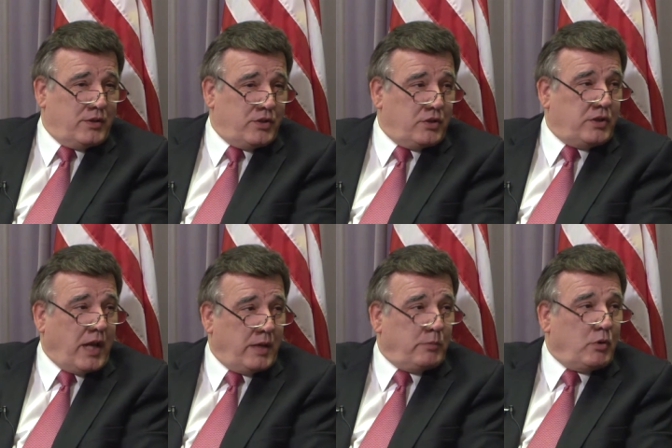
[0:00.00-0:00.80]

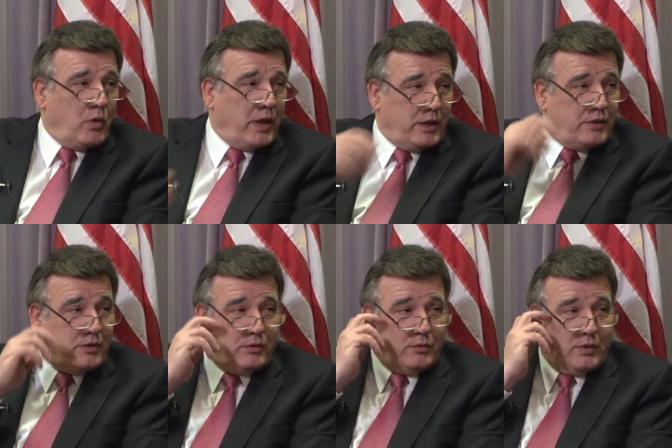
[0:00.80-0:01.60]
sustainable way
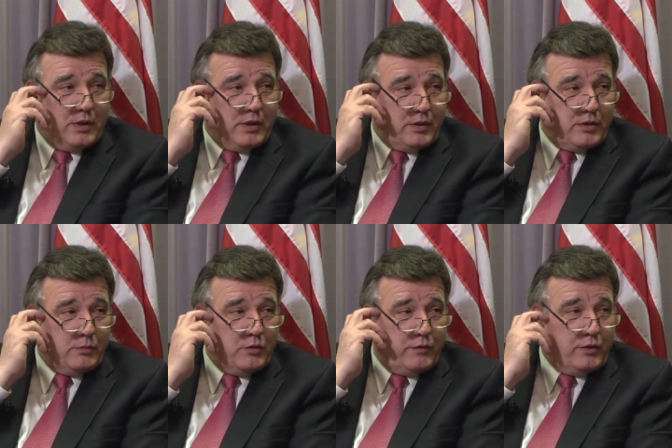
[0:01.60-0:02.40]
to
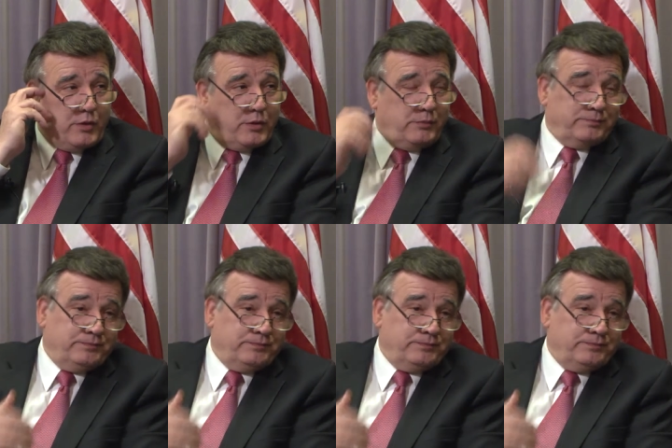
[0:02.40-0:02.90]
move forward.